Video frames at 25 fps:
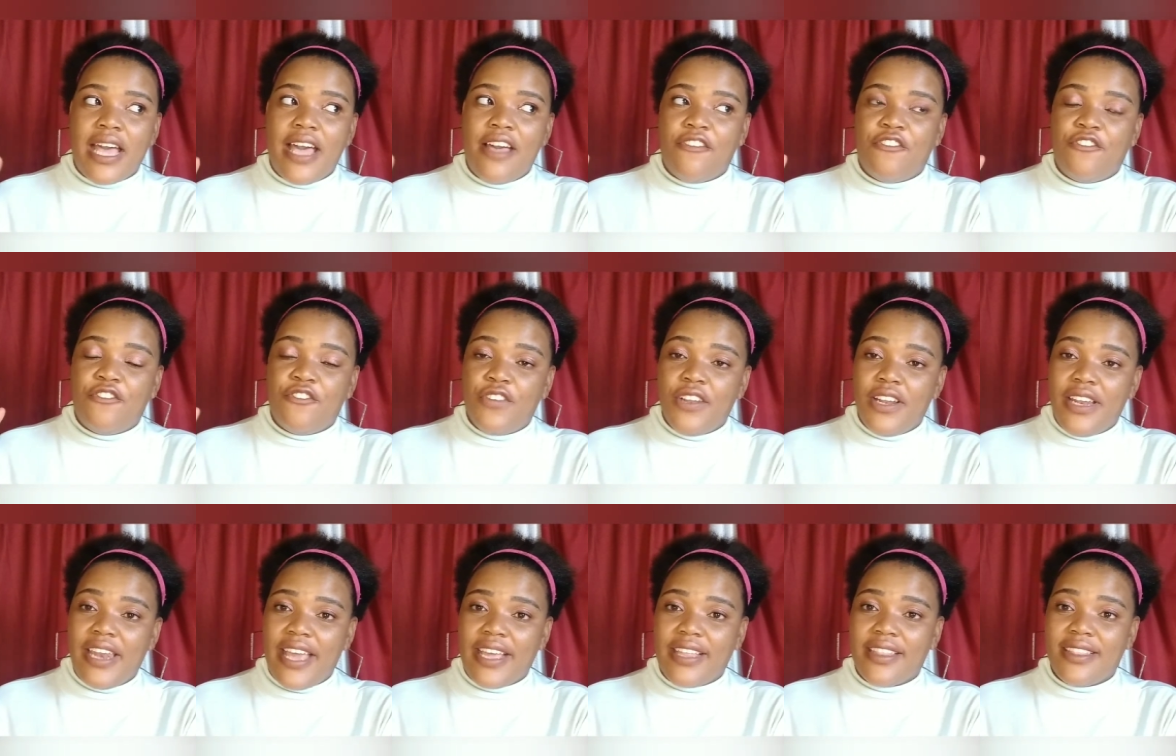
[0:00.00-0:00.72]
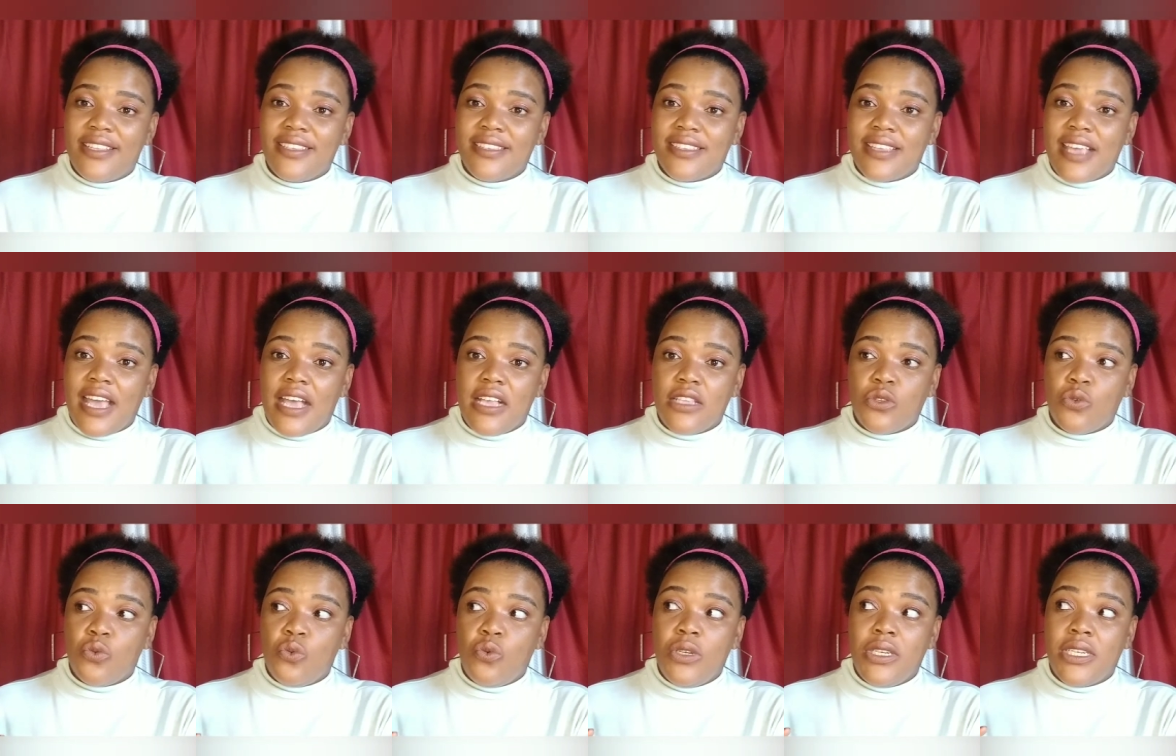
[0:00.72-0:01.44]
I feel like these
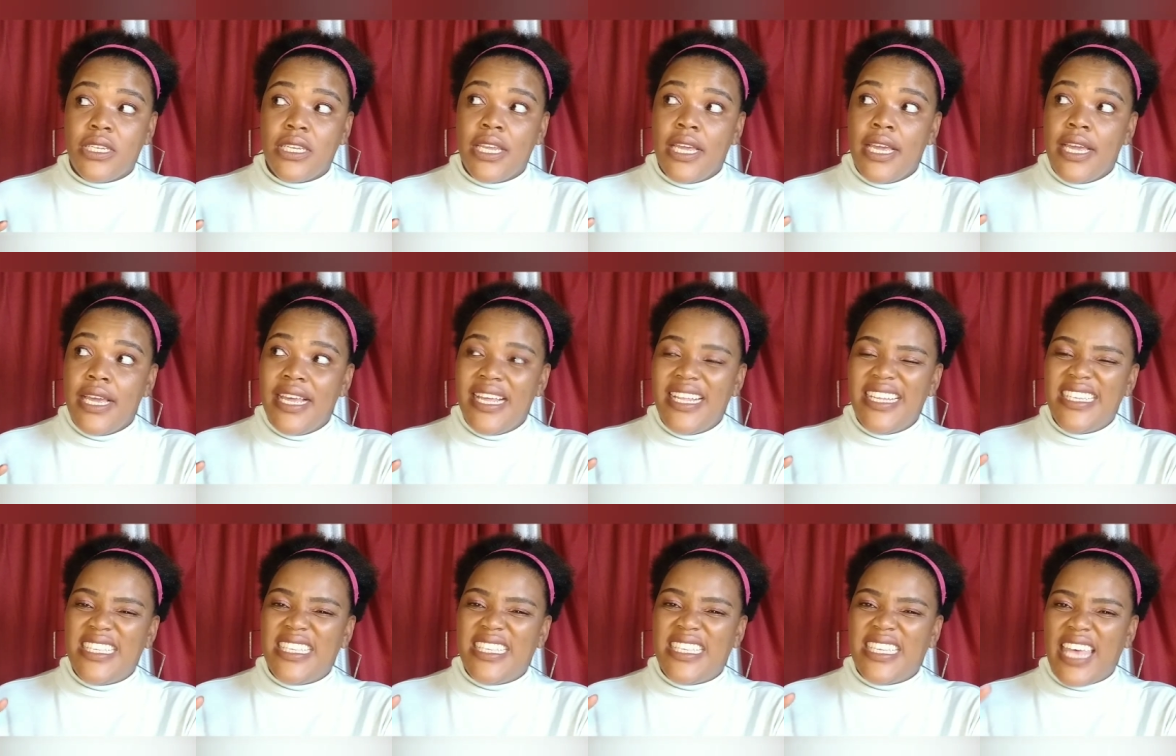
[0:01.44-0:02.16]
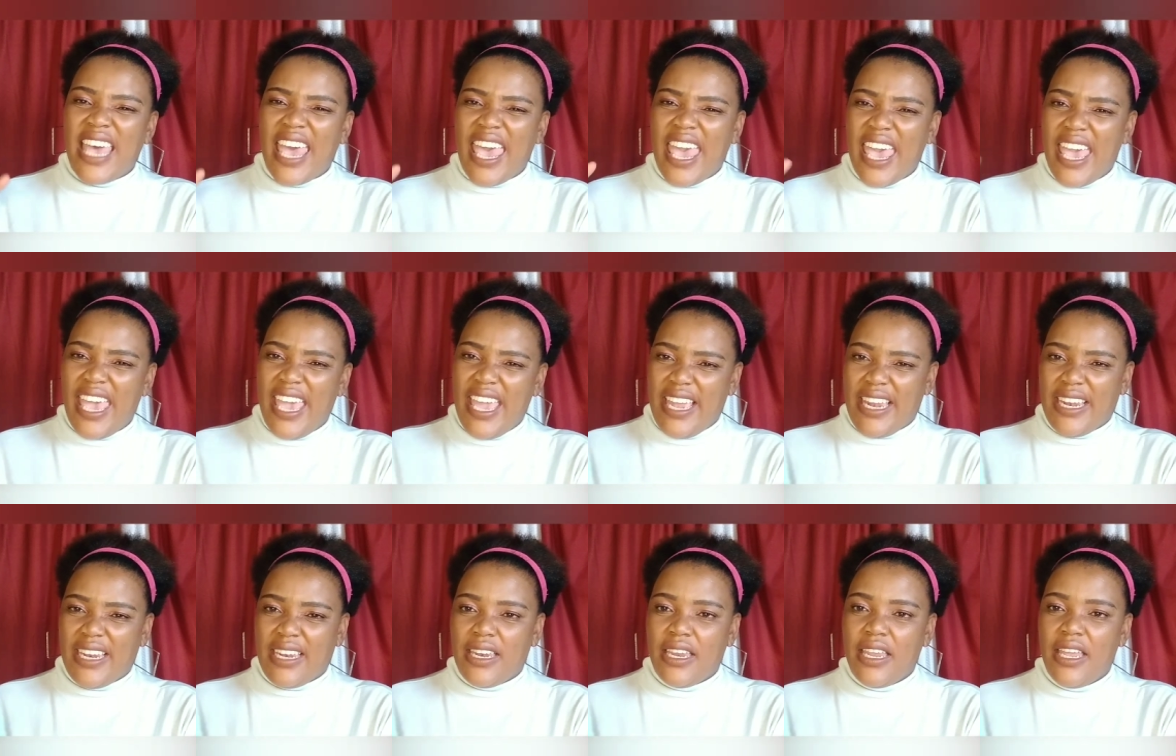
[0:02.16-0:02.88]
guys would
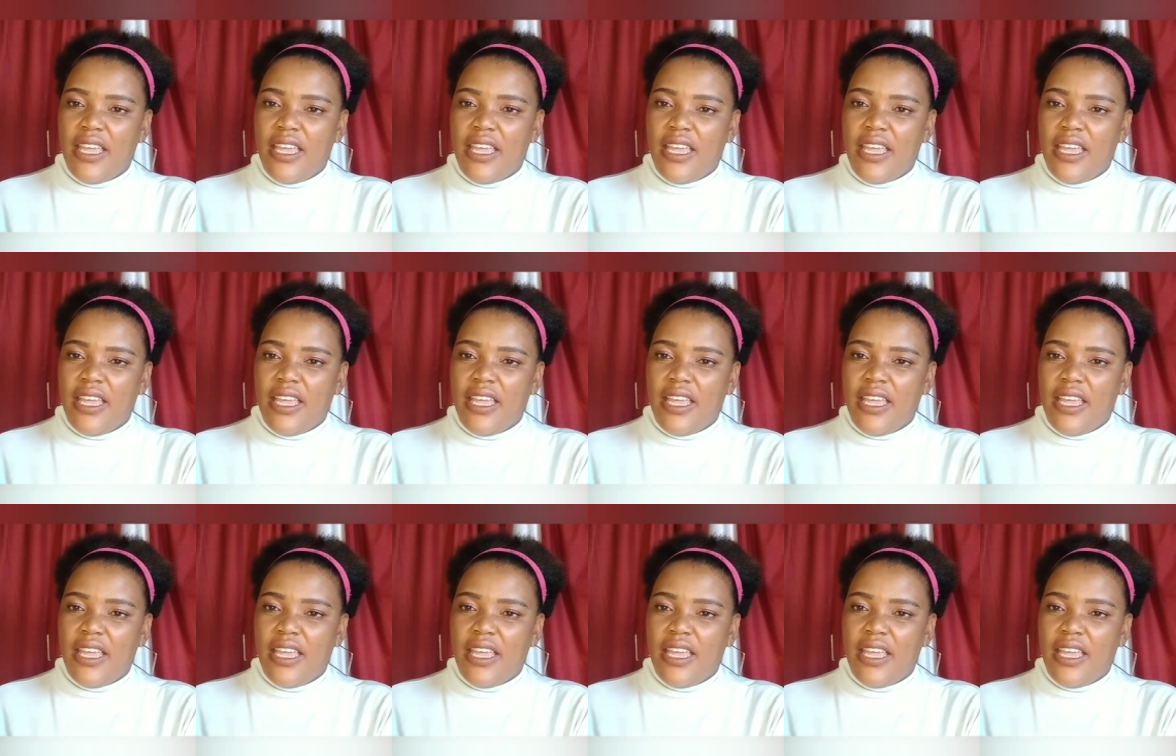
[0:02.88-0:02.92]
turn.